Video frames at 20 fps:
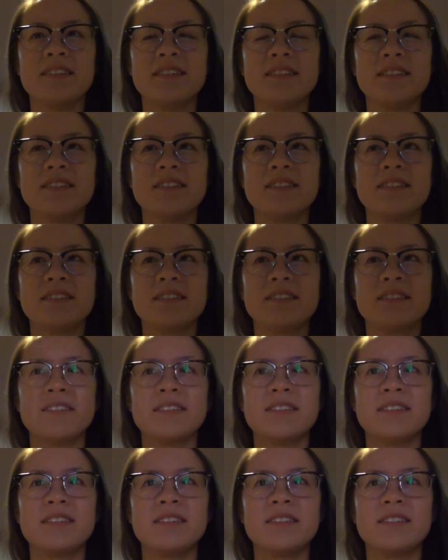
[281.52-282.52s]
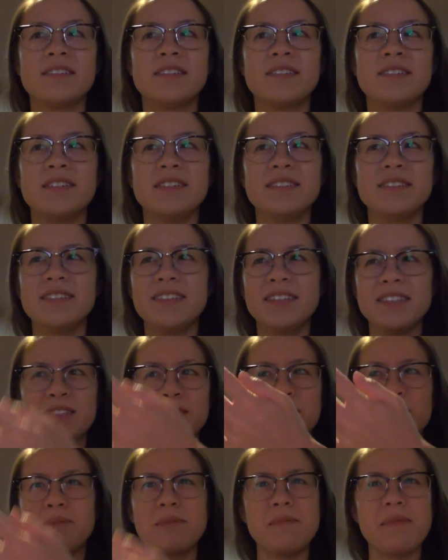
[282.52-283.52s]
He's got my vote. Isn't that
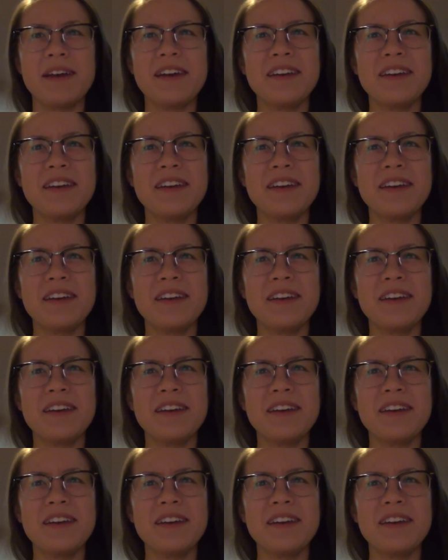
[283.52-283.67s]
Superman?